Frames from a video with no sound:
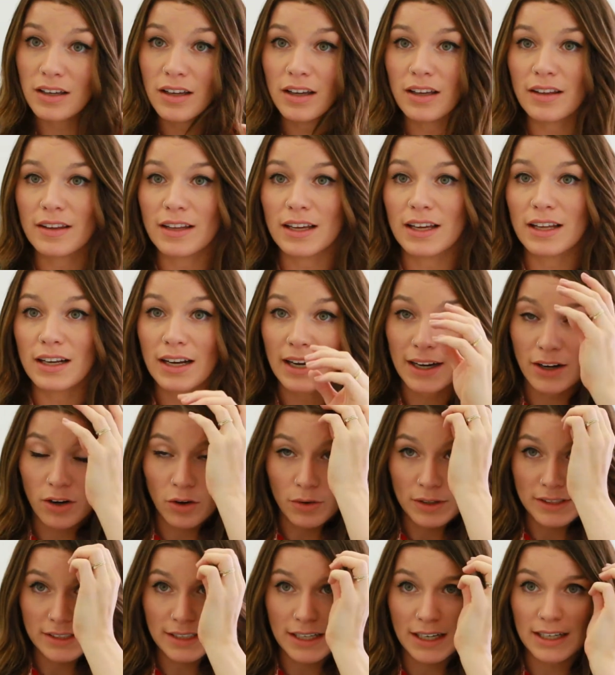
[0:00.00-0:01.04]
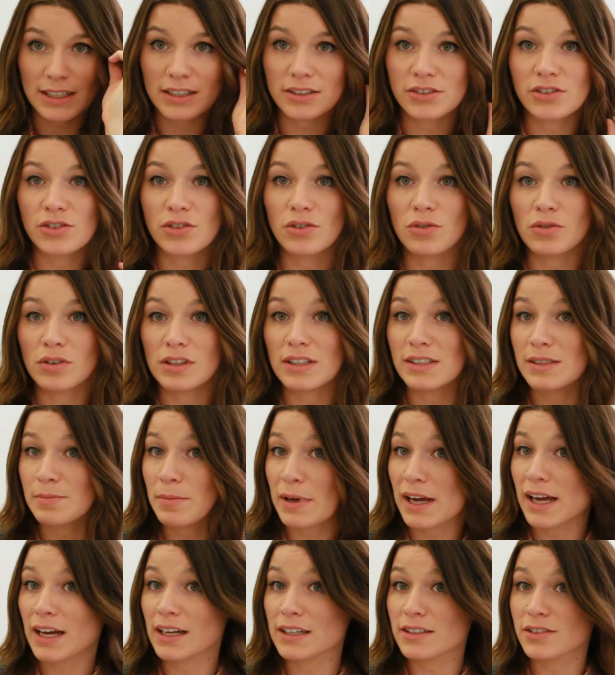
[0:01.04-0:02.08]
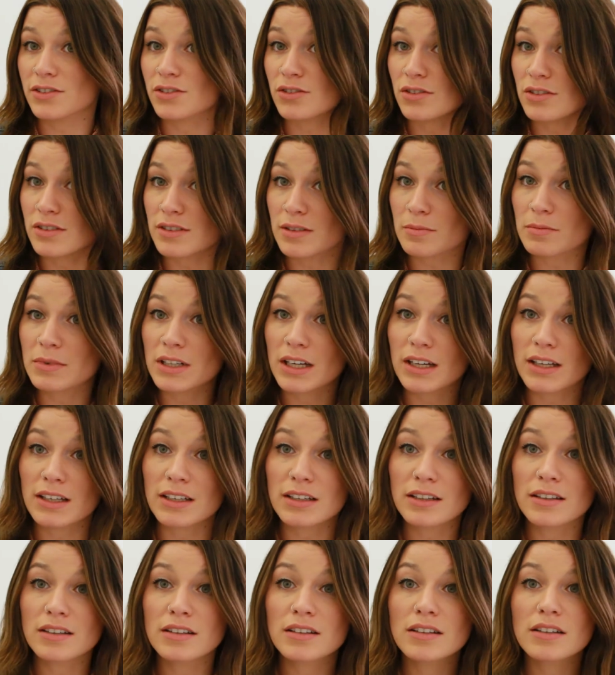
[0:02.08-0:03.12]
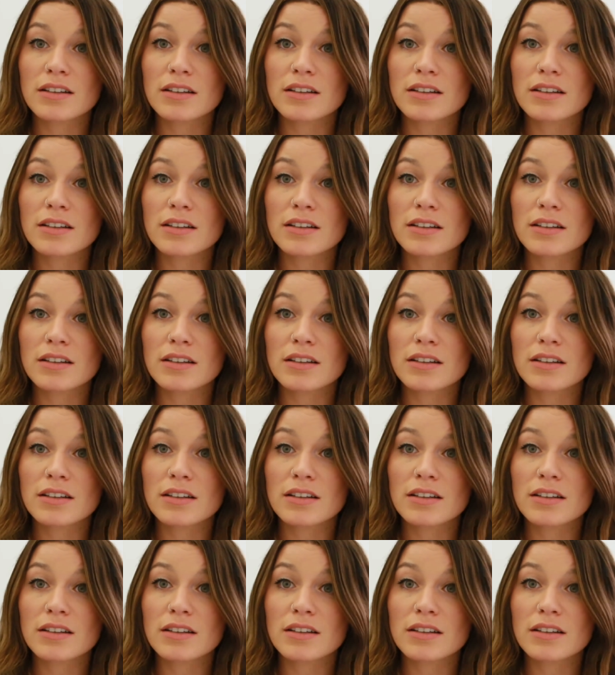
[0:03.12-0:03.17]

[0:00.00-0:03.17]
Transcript: And then I always kind of scoot this back as soon as I'm done.